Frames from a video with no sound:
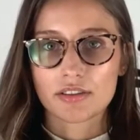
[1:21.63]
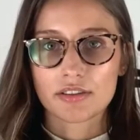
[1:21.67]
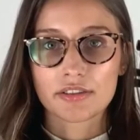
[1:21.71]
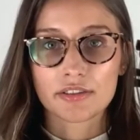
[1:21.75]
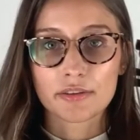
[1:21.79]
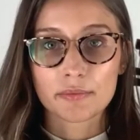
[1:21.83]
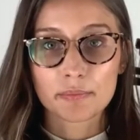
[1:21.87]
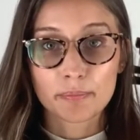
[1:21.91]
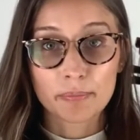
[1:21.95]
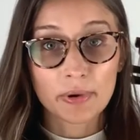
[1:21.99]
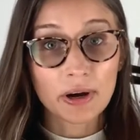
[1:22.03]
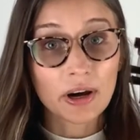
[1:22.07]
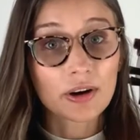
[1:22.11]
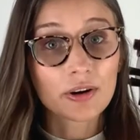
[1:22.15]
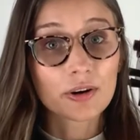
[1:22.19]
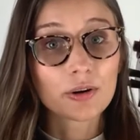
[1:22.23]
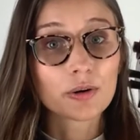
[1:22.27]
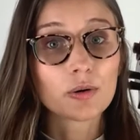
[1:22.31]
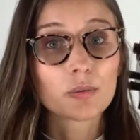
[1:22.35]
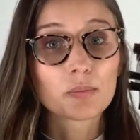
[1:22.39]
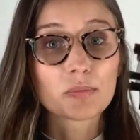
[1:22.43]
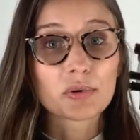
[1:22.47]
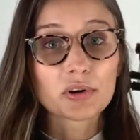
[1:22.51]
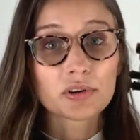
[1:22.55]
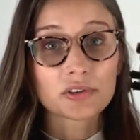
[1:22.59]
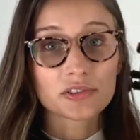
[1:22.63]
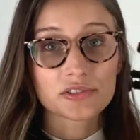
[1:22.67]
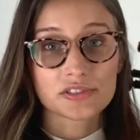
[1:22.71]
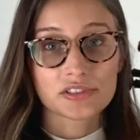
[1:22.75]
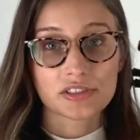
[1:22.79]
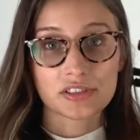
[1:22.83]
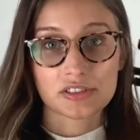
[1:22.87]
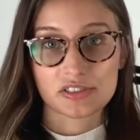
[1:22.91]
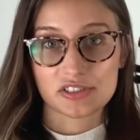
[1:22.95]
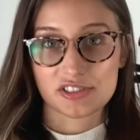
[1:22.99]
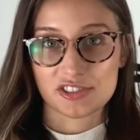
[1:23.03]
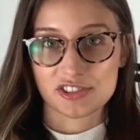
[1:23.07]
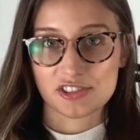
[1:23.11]
The bow pulls
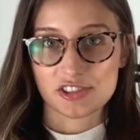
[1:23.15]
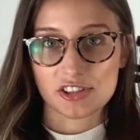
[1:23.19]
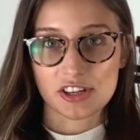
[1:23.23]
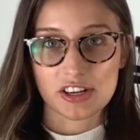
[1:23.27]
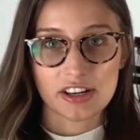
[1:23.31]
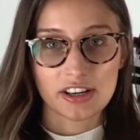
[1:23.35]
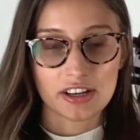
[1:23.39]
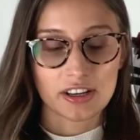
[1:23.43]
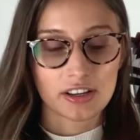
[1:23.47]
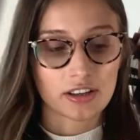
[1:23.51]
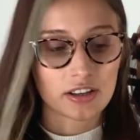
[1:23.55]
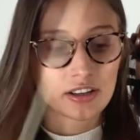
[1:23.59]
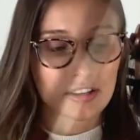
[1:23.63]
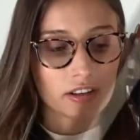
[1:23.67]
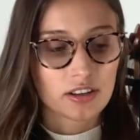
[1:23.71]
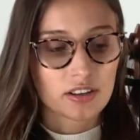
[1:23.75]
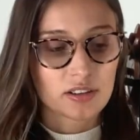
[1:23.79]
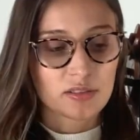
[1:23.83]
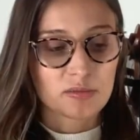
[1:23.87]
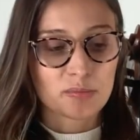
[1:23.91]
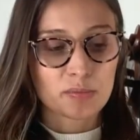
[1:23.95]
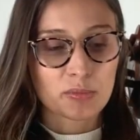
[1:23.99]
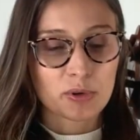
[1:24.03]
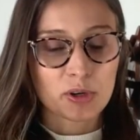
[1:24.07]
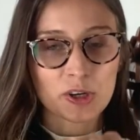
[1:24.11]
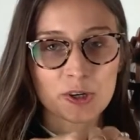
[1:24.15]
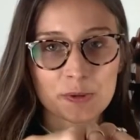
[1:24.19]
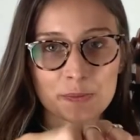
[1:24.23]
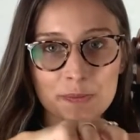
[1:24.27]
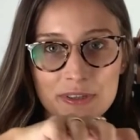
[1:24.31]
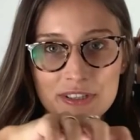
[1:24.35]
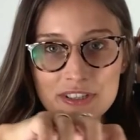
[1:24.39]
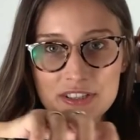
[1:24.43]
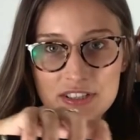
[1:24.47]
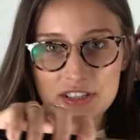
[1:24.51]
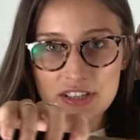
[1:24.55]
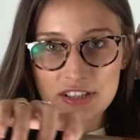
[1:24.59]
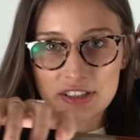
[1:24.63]
the string
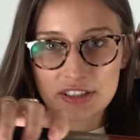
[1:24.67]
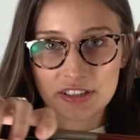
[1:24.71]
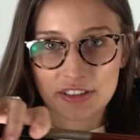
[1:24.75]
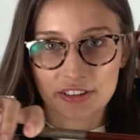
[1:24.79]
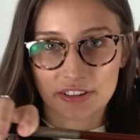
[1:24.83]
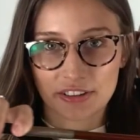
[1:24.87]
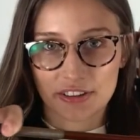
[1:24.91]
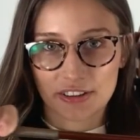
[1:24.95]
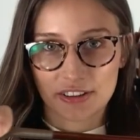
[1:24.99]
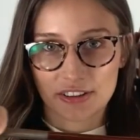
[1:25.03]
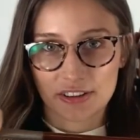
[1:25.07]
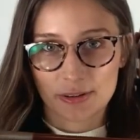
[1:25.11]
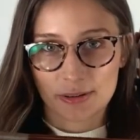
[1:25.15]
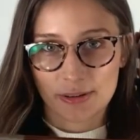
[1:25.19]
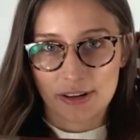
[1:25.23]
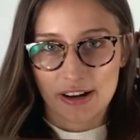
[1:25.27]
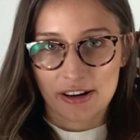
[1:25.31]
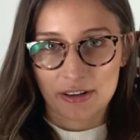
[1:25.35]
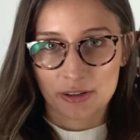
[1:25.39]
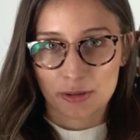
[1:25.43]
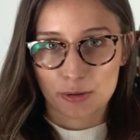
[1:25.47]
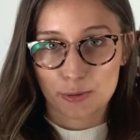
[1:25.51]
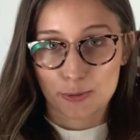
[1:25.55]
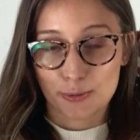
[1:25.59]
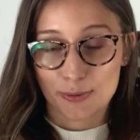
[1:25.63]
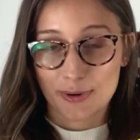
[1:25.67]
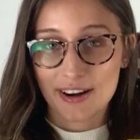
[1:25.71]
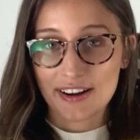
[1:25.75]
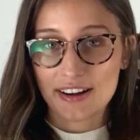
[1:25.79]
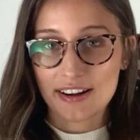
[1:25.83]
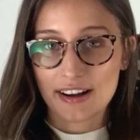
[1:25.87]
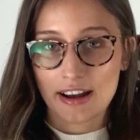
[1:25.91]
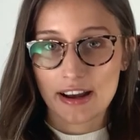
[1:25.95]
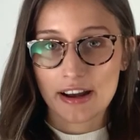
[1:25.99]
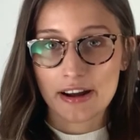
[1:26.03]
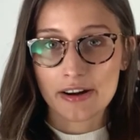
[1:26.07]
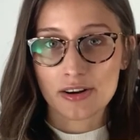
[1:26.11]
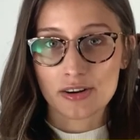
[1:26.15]
perpendicular or at a right
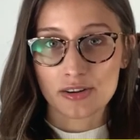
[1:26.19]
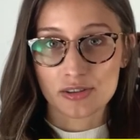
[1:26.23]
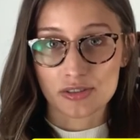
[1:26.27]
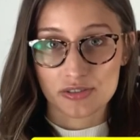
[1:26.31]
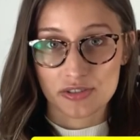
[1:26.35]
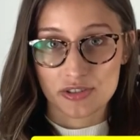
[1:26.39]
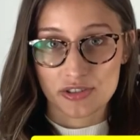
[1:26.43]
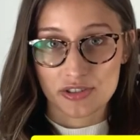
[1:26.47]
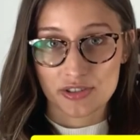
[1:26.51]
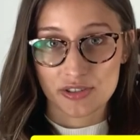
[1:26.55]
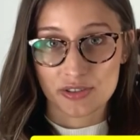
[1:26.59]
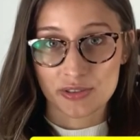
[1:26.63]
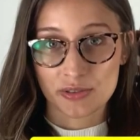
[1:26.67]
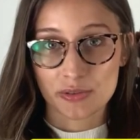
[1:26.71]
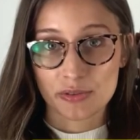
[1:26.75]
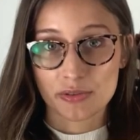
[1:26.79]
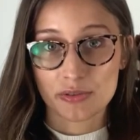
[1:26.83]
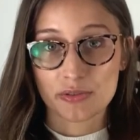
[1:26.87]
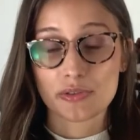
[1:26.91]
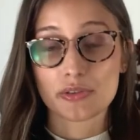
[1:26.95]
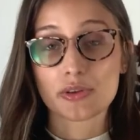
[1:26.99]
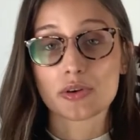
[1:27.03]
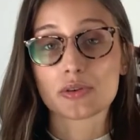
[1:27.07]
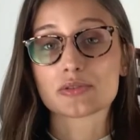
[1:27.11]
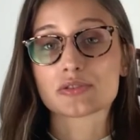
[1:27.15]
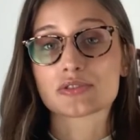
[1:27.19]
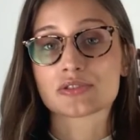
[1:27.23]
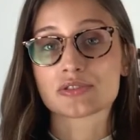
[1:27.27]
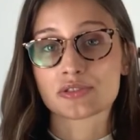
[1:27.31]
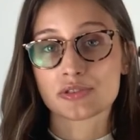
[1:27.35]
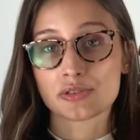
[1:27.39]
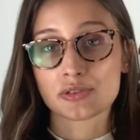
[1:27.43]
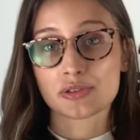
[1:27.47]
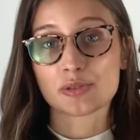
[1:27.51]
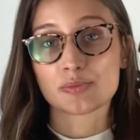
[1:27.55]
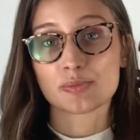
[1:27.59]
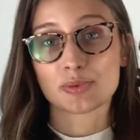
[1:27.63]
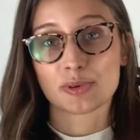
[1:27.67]
angle to those
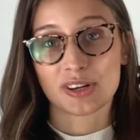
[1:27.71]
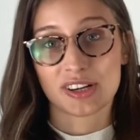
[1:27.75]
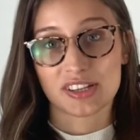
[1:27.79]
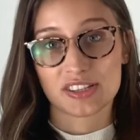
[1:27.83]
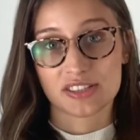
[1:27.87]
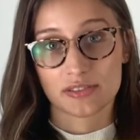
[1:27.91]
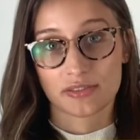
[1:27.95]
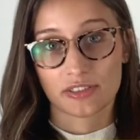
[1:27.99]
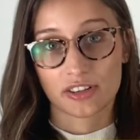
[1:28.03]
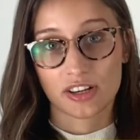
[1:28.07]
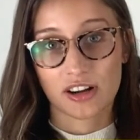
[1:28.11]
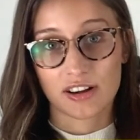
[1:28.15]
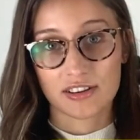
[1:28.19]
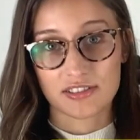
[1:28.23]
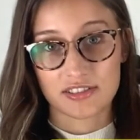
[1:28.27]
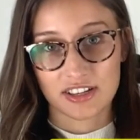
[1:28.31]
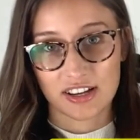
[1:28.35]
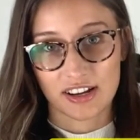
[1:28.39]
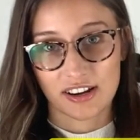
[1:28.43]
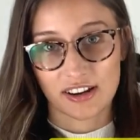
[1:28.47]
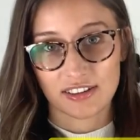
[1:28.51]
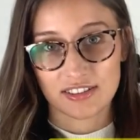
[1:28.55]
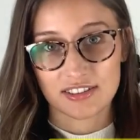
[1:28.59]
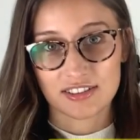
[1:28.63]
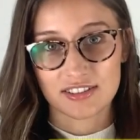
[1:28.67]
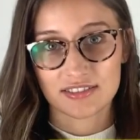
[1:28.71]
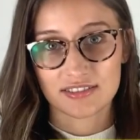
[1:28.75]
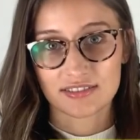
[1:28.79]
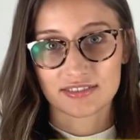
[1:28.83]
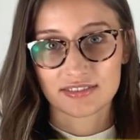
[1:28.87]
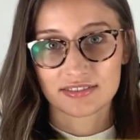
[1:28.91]
two points of contact.